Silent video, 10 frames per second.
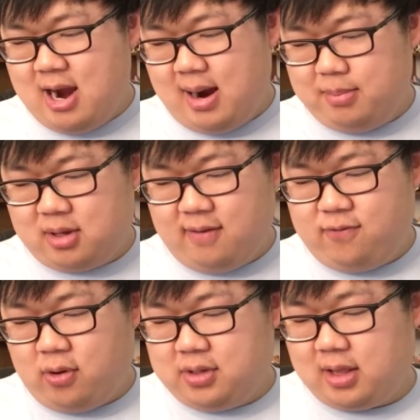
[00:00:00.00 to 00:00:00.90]
I'm looking
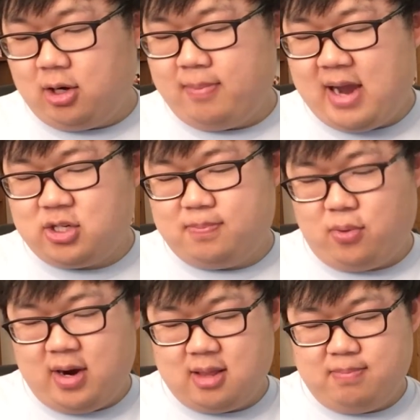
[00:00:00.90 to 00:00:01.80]
forward to the Little Magic
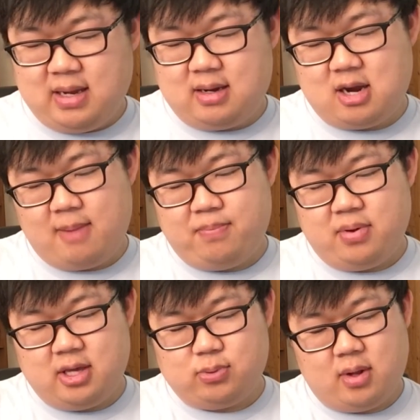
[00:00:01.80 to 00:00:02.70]
Boy and the Big
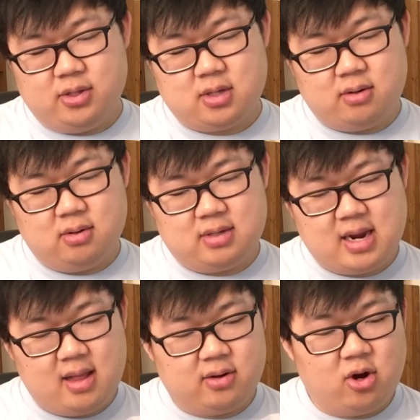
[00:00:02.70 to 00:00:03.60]
Cup, as well as
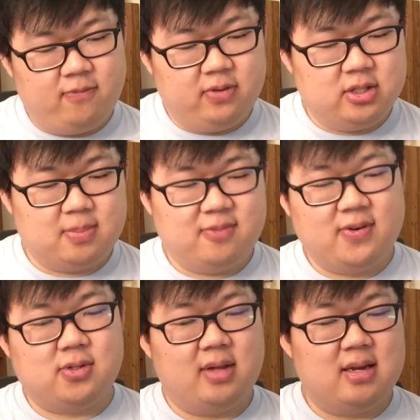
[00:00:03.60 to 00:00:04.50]
Undertale and hopefully some
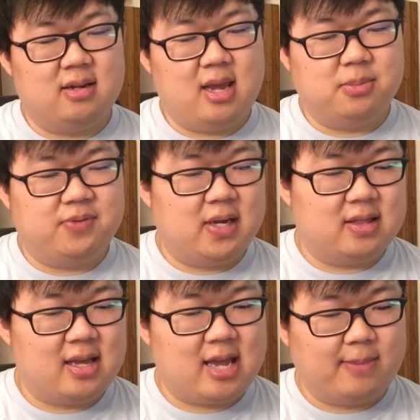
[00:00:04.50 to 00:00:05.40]
Professor Layton games if you get
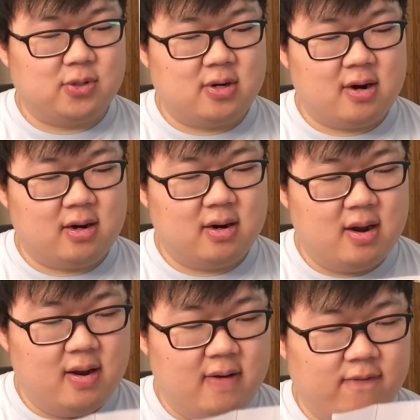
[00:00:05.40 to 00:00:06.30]
that capture card.
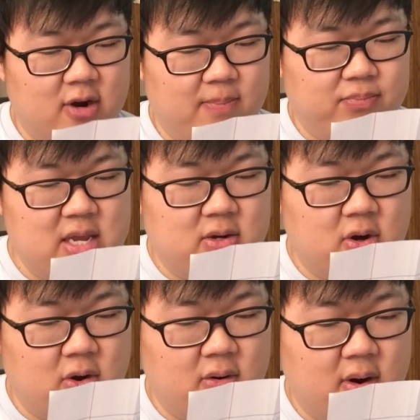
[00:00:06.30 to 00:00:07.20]
From
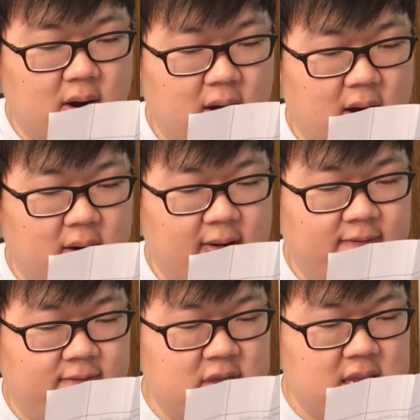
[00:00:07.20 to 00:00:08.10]
Nico
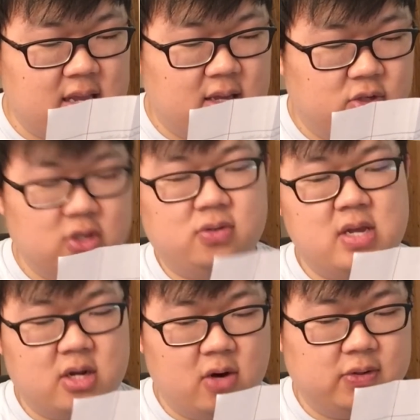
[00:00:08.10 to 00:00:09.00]
RFV. Just
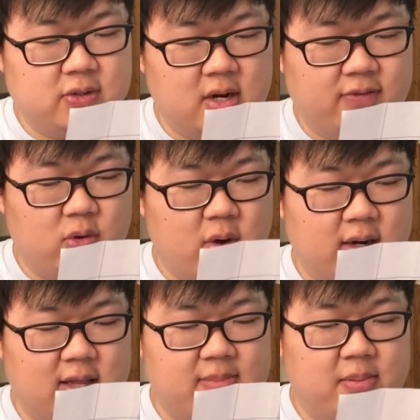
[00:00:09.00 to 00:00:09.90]
Nico is good if you
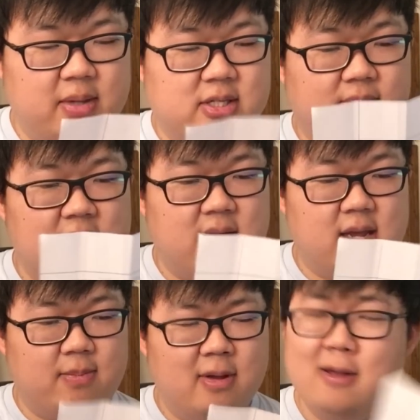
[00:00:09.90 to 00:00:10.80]
want. A lot of people mess up that
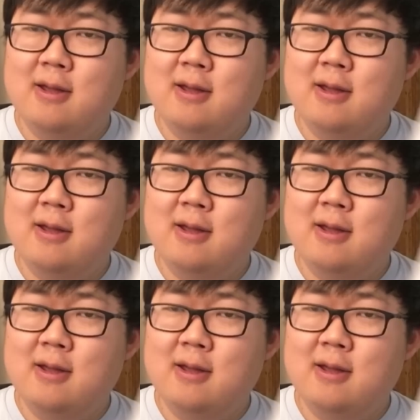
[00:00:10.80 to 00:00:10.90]
name.